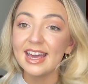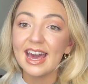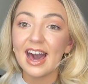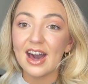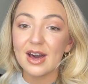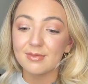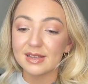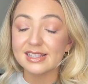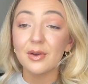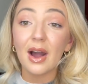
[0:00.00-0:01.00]

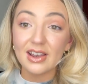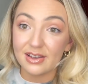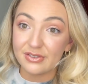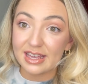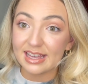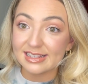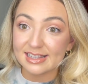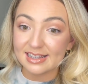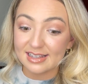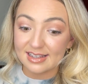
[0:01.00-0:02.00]
So I love it as
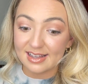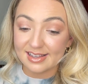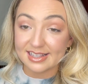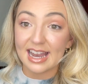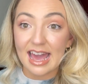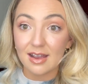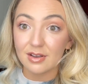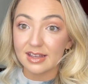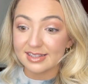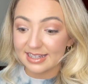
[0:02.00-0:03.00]
an area
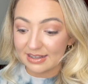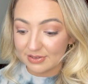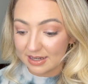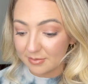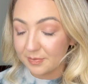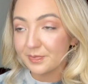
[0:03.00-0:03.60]
to live in.